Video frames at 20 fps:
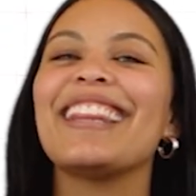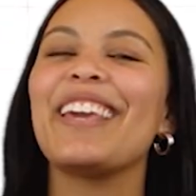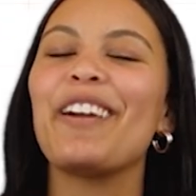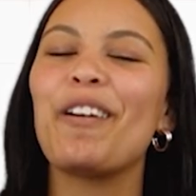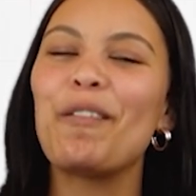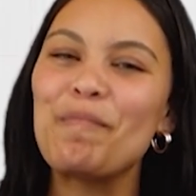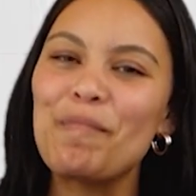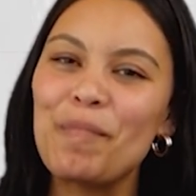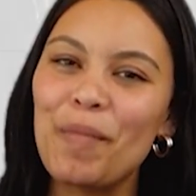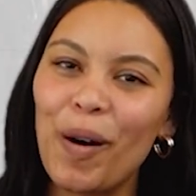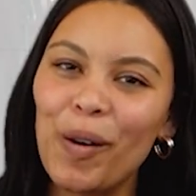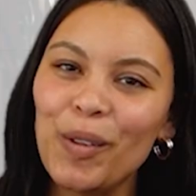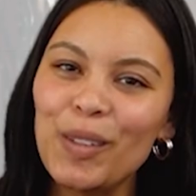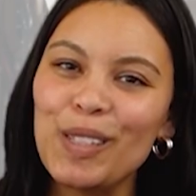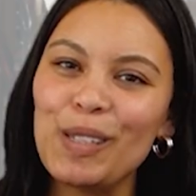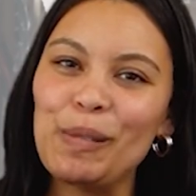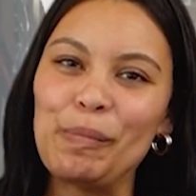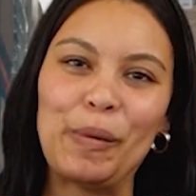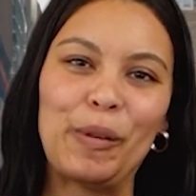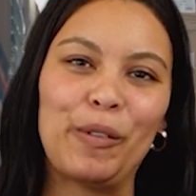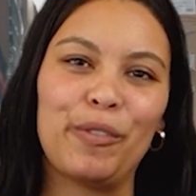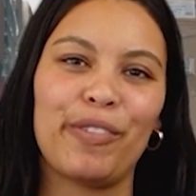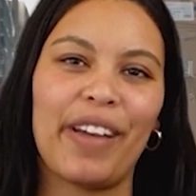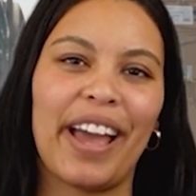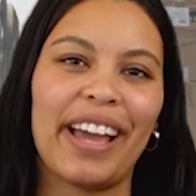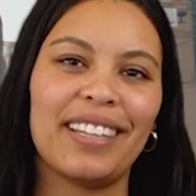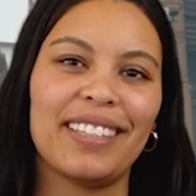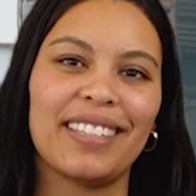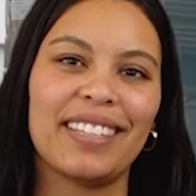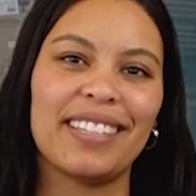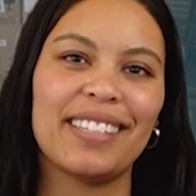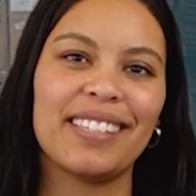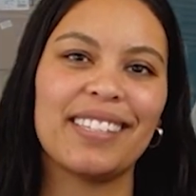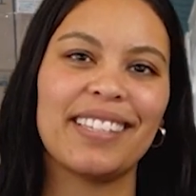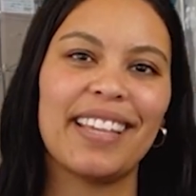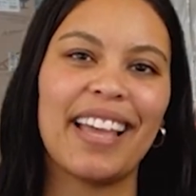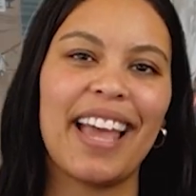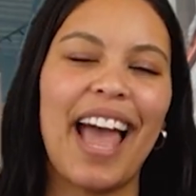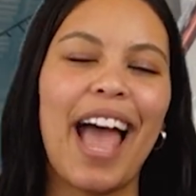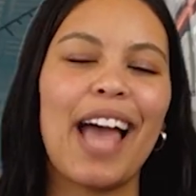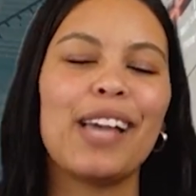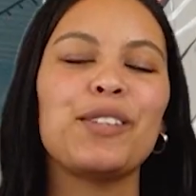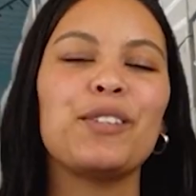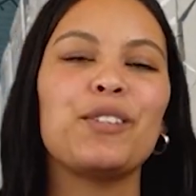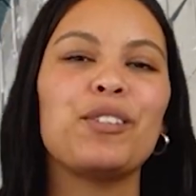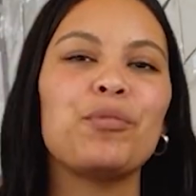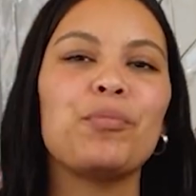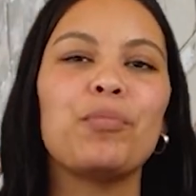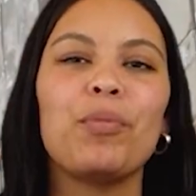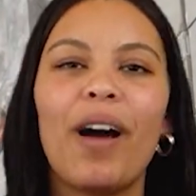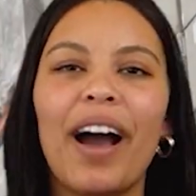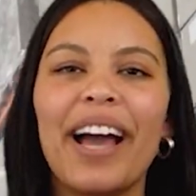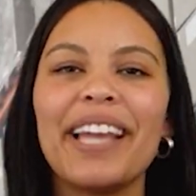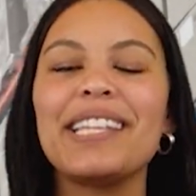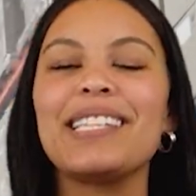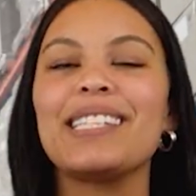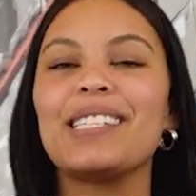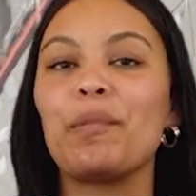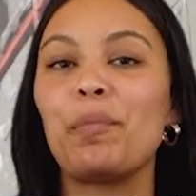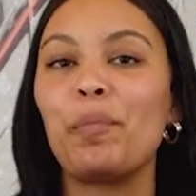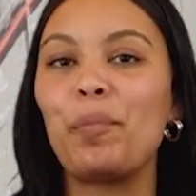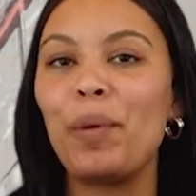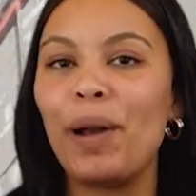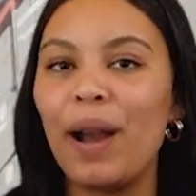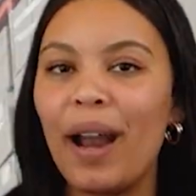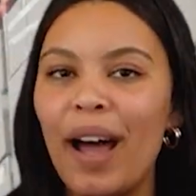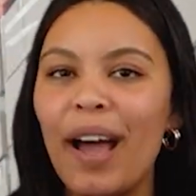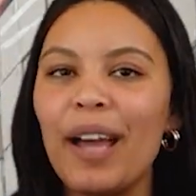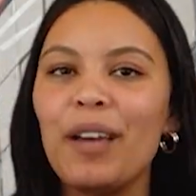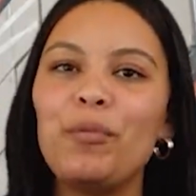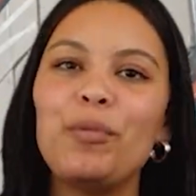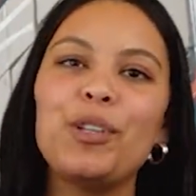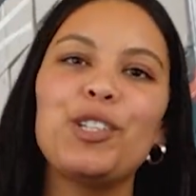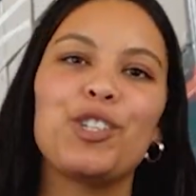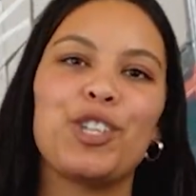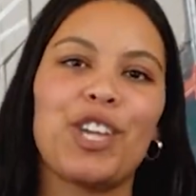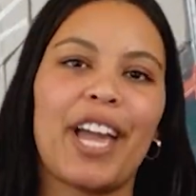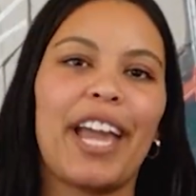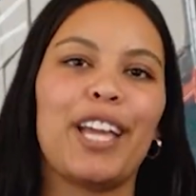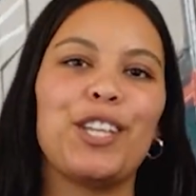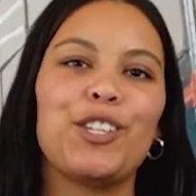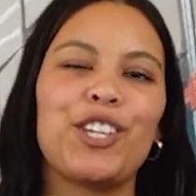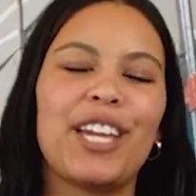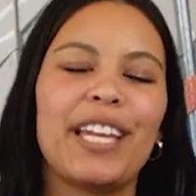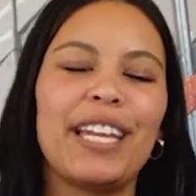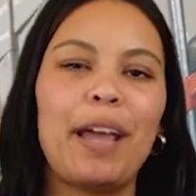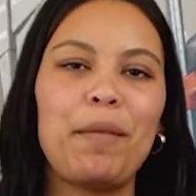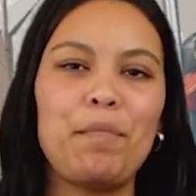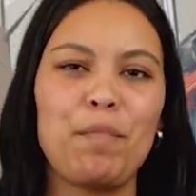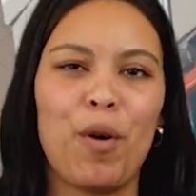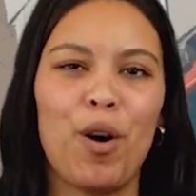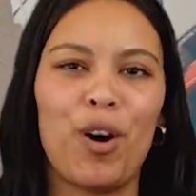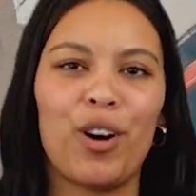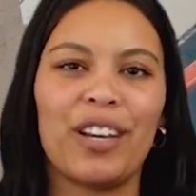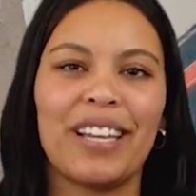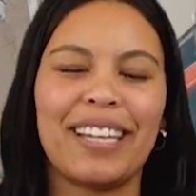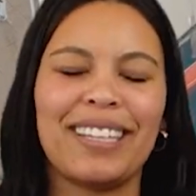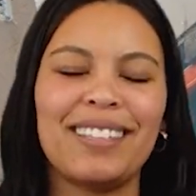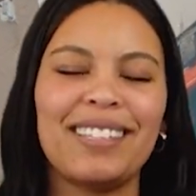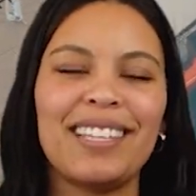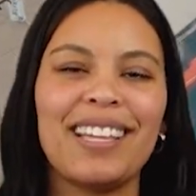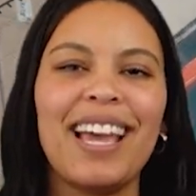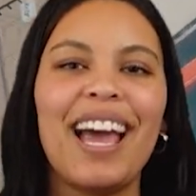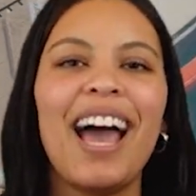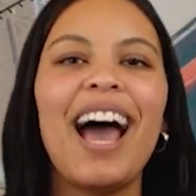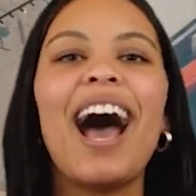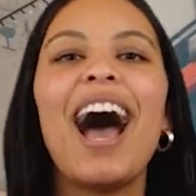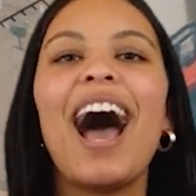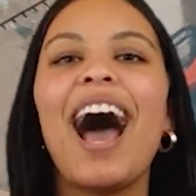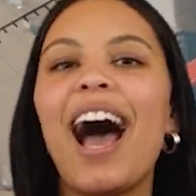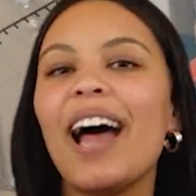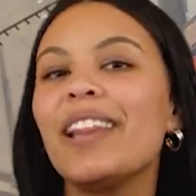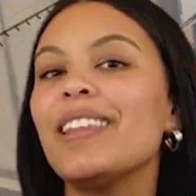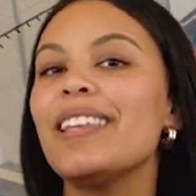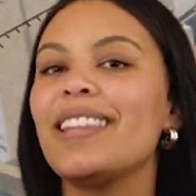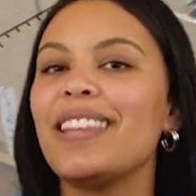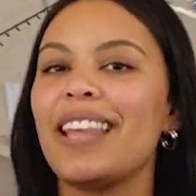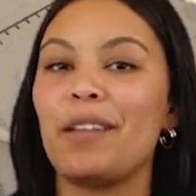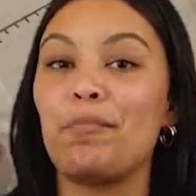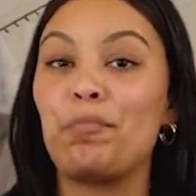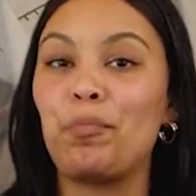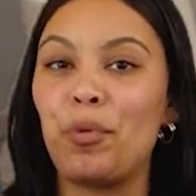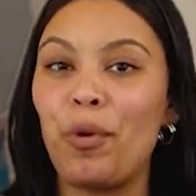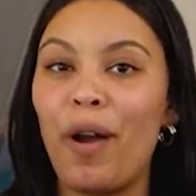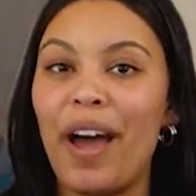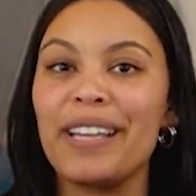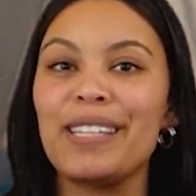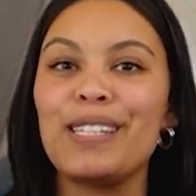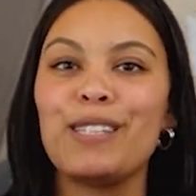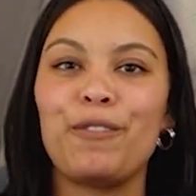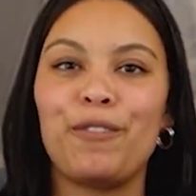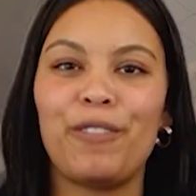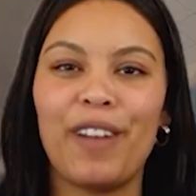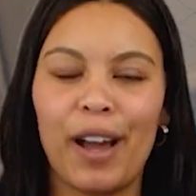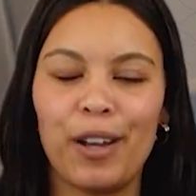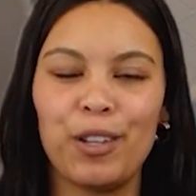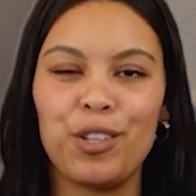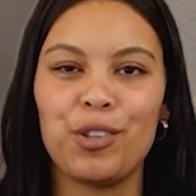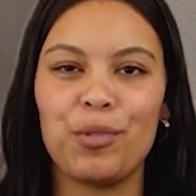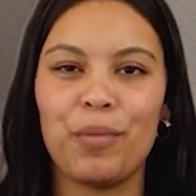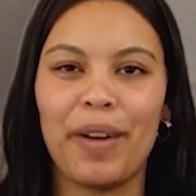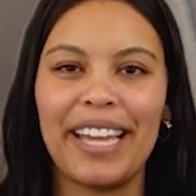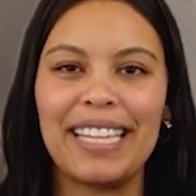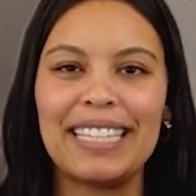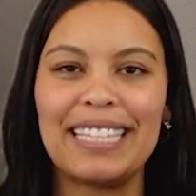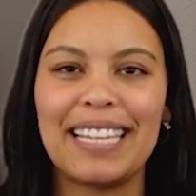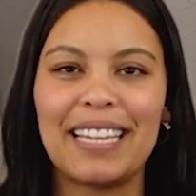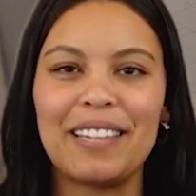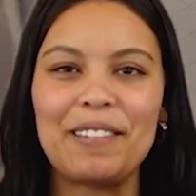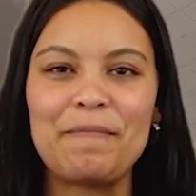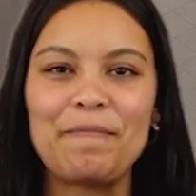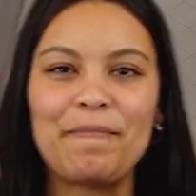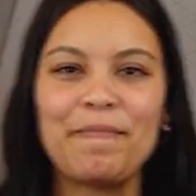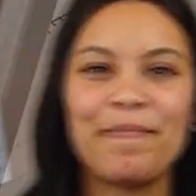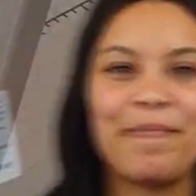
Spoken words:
There are multiple factors as to why the supply would change in a market other than price fluctuating.